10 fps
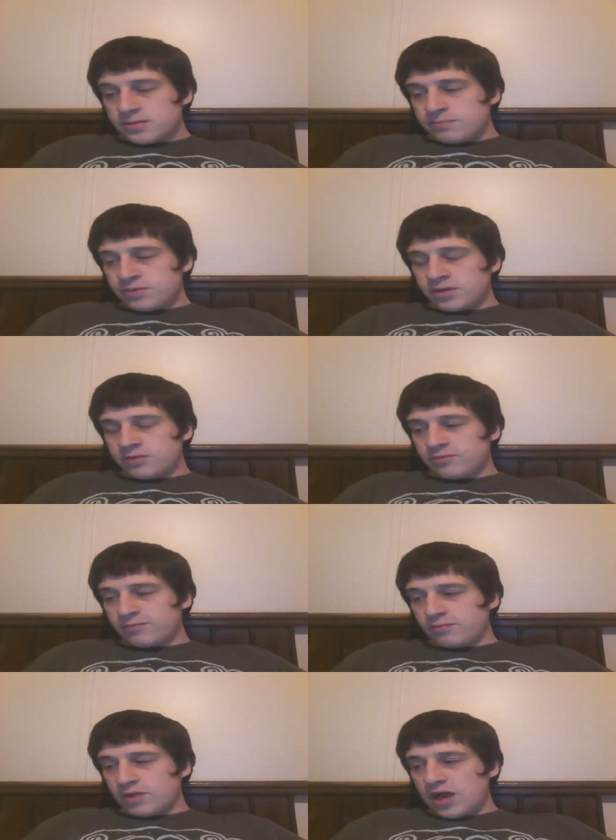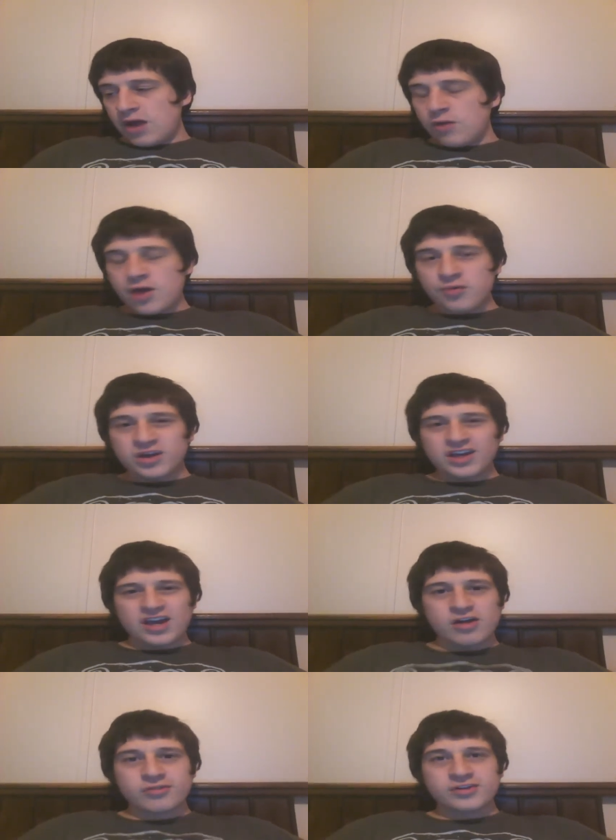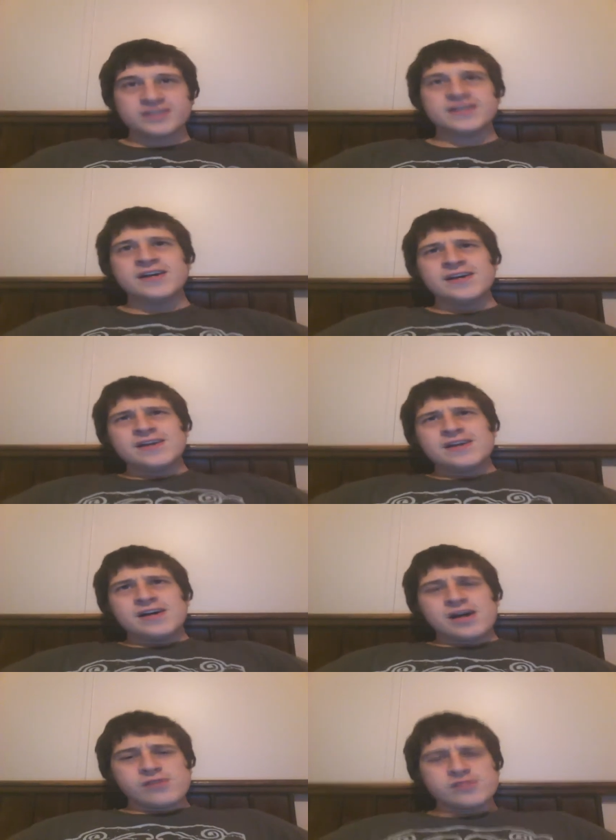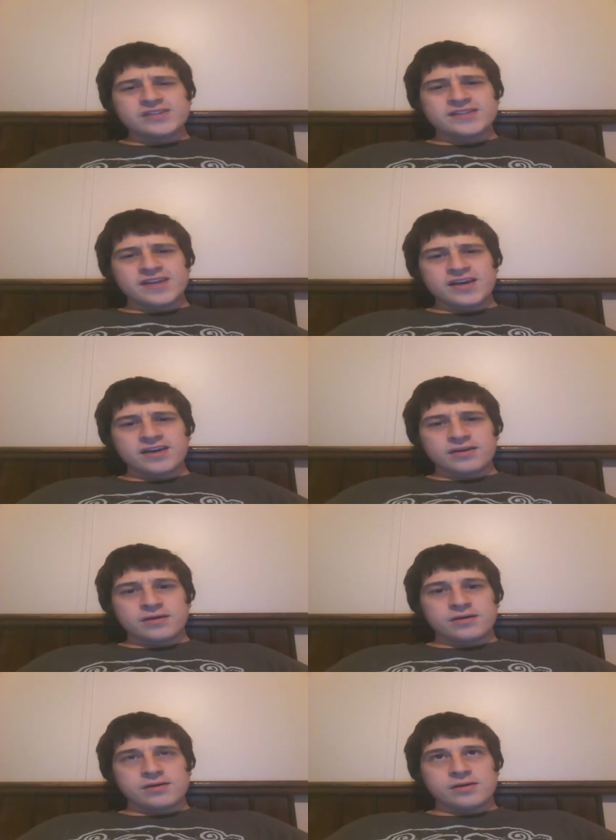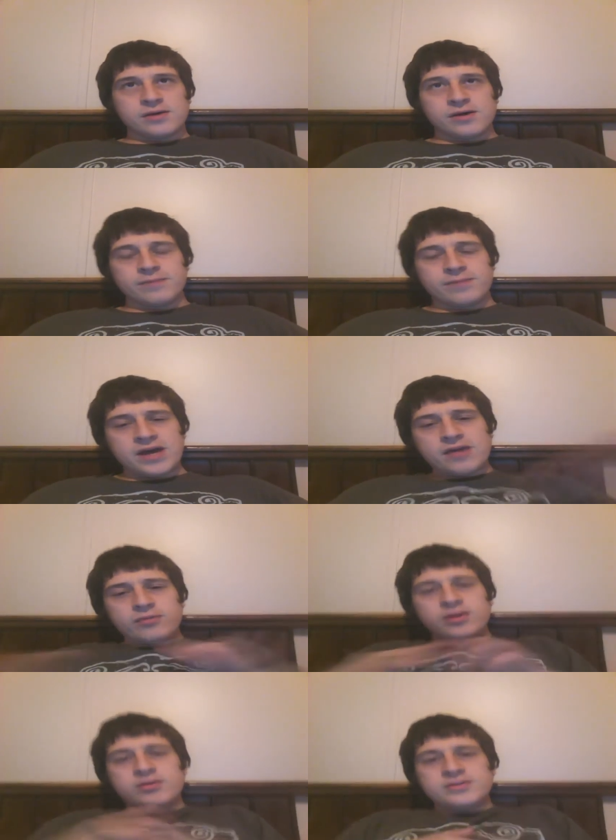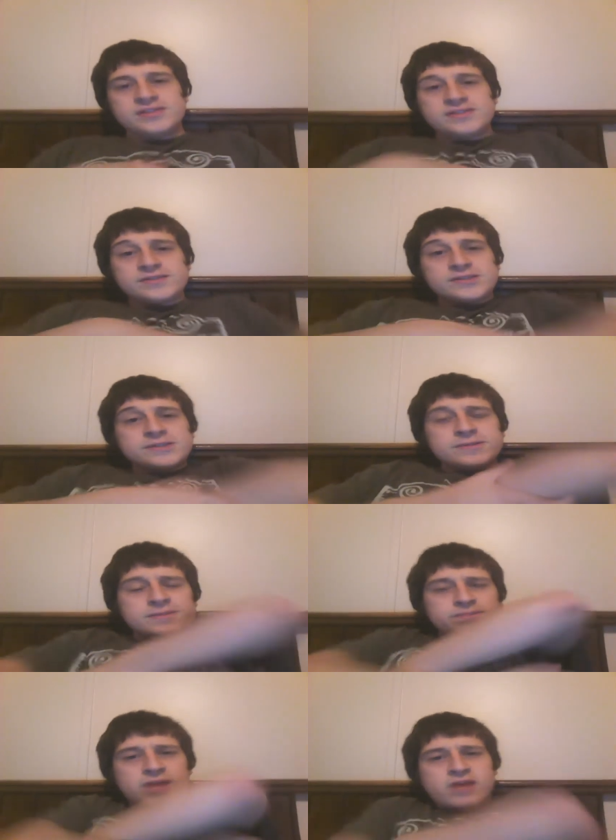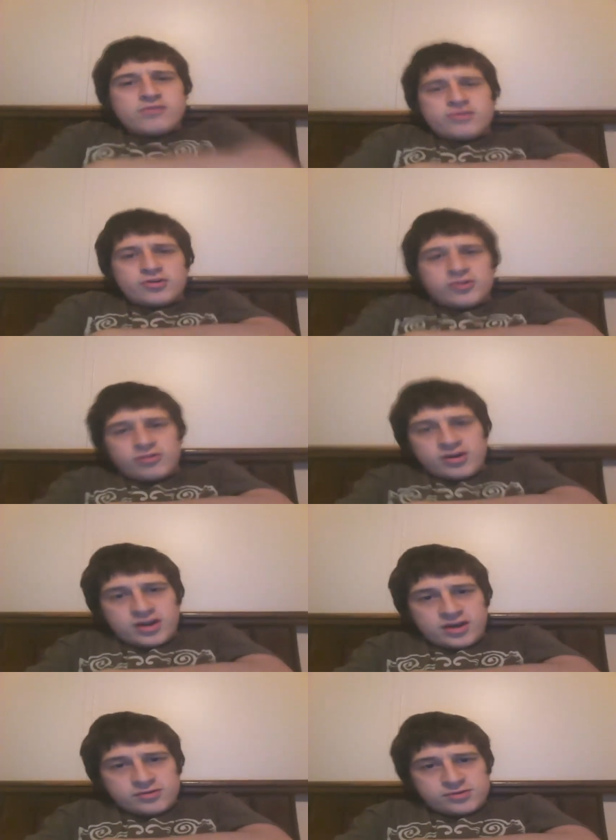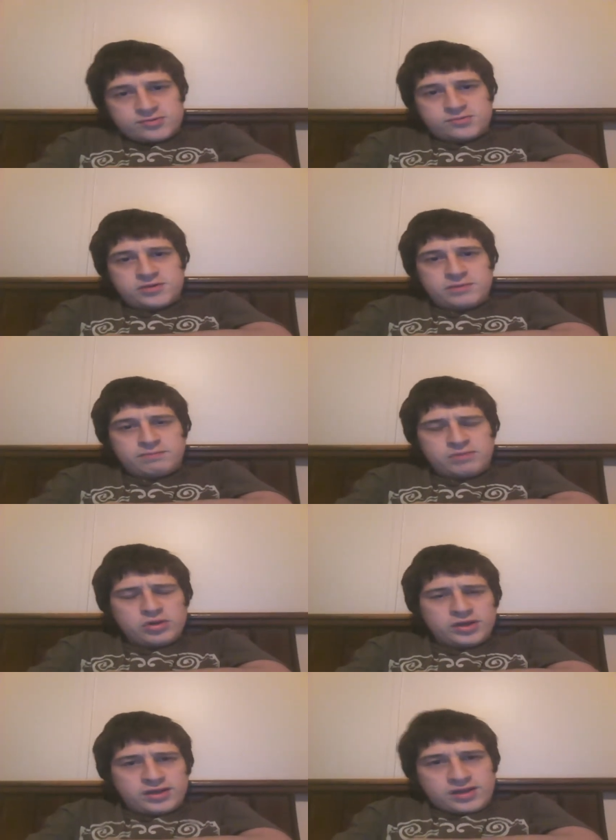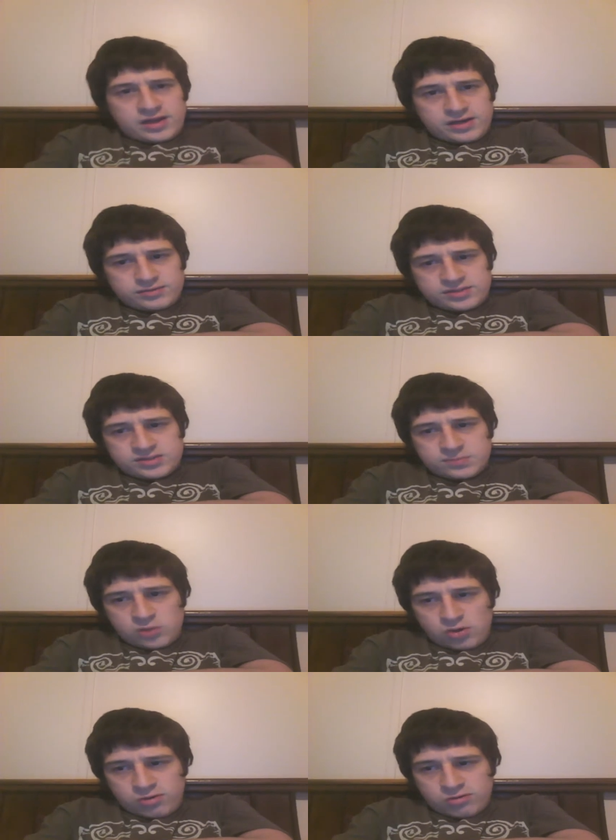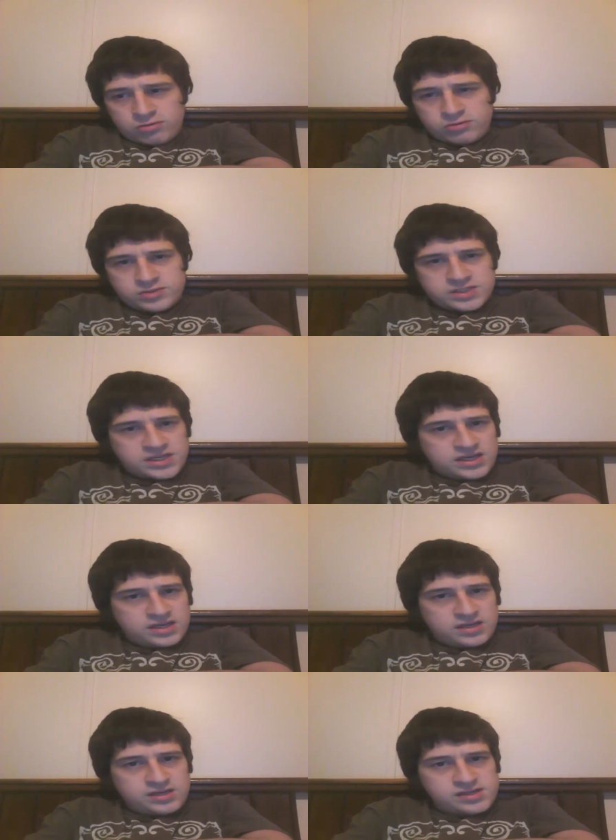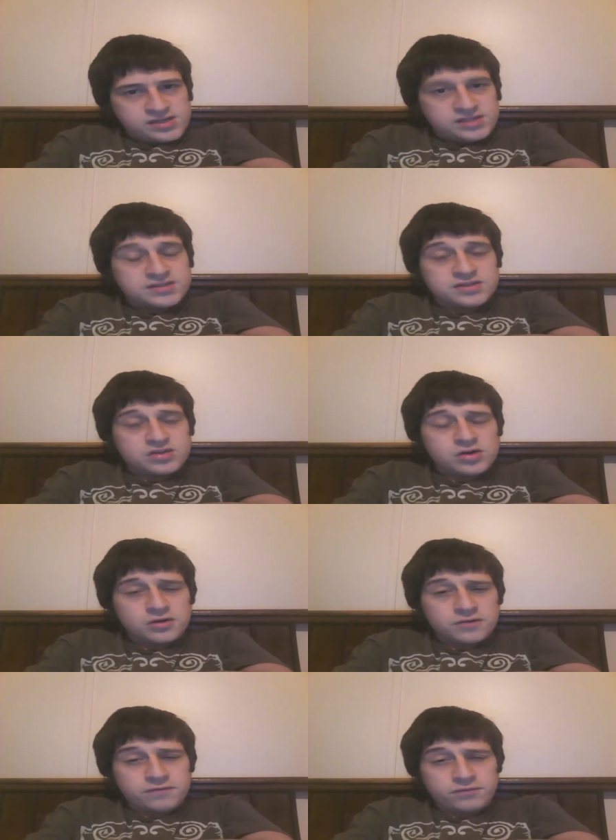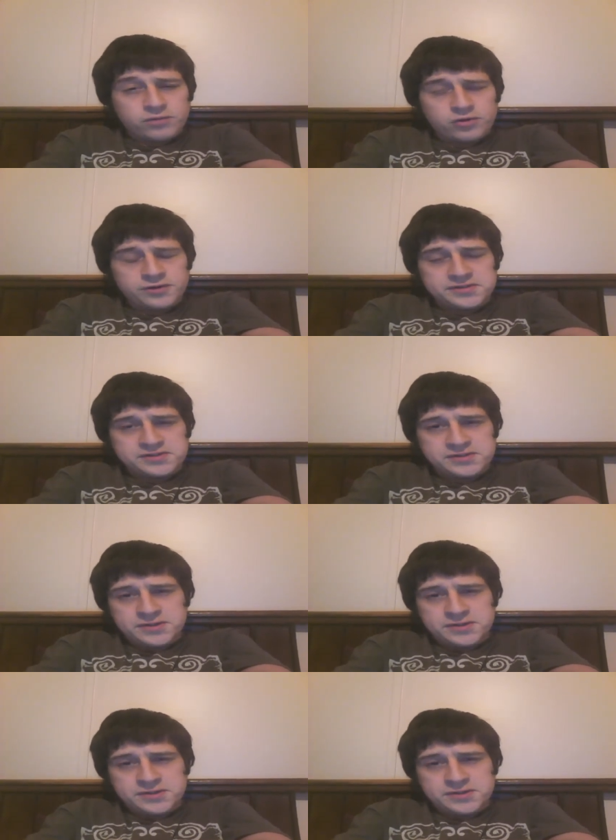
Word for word: But in how I would encounter this, I want to think uh, back when I was uh, about in third grade, I was bullied a lot. I was small, skinny, easy target for bullies.